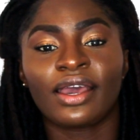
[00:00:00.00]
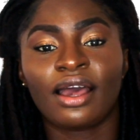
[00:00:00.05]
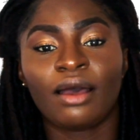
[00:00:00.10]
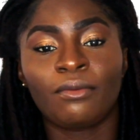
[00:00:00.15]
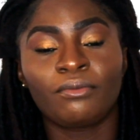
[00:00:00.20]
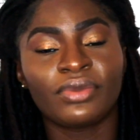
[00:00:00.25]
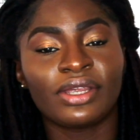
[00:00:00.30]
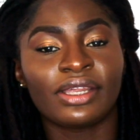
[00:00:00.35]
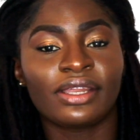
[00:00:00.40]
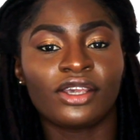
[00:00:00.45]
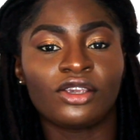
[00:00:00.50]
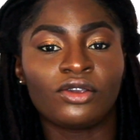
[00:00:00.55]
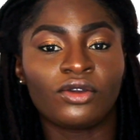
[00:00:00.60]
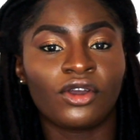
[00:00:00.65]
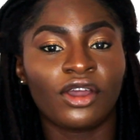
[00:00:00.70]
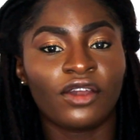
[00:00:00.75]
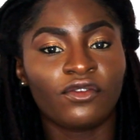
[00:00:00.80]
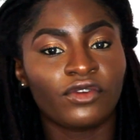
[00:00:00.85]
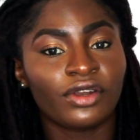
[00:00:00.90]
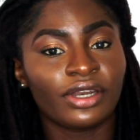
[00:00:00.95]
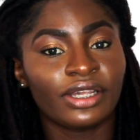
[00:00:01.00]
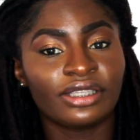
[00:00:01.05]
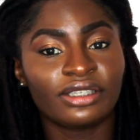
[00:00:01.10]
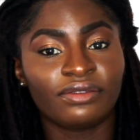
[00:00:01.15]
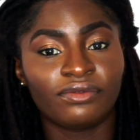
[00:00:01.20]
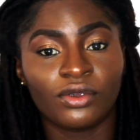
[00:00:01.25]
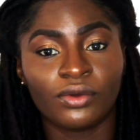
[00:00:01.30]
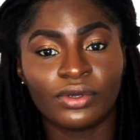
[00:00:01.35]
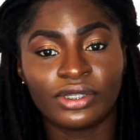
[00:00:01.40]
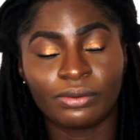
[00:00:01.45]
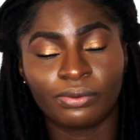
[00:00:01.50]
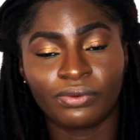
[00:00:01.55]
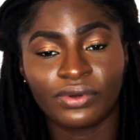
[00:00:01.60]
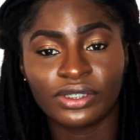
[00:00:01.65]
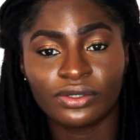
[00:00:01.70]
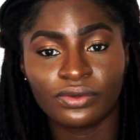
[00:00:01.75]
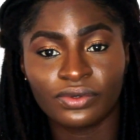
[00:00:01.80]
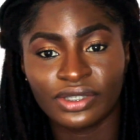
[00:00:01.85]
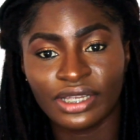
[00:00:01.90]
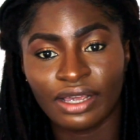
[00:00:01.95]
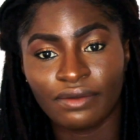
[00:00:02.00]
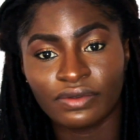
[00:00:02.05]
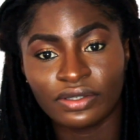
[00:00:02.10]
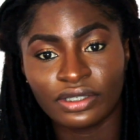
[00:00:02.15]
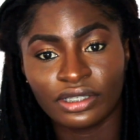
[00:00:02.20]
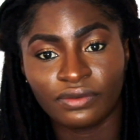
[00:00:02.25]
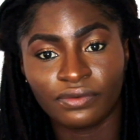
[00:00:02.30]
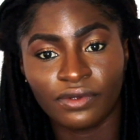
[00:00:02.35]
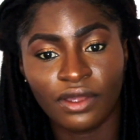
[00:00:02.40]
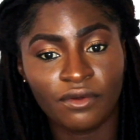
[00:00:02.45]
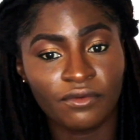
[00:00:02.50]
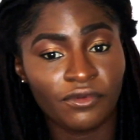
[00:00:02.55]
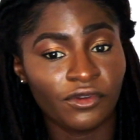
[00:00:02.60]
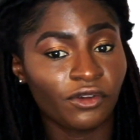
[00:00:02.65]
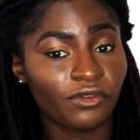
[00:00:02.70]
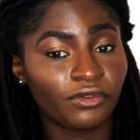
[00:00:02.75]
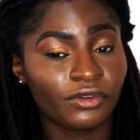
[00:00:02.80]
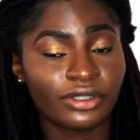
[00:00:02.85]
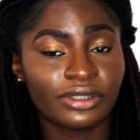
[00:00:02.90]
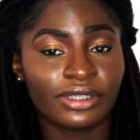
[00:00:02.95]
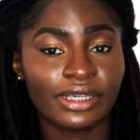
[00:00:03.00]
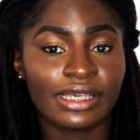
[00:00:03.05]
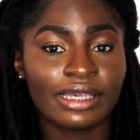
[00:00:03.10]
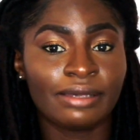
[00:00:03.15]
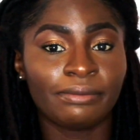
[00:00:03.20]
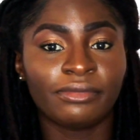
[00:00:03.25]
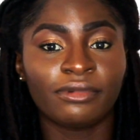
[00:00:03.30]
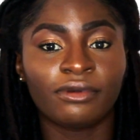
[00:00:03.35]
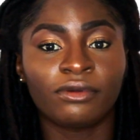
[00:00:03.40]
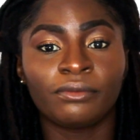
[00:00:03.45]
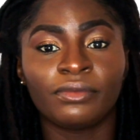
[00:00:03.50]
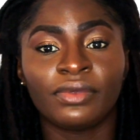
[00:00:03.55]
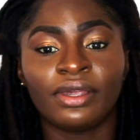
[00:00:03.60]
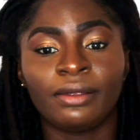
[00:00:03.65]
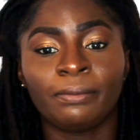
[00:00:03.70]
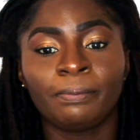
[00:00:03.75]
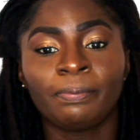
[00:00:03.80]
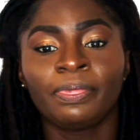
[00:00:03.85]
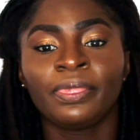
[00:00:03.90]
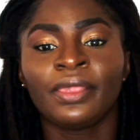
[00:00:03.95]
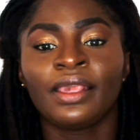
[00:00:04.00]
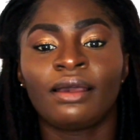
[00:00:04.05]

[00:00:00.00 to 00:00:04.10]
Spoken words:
a company that you're going for an interview is a professional services firm, feel free to email me.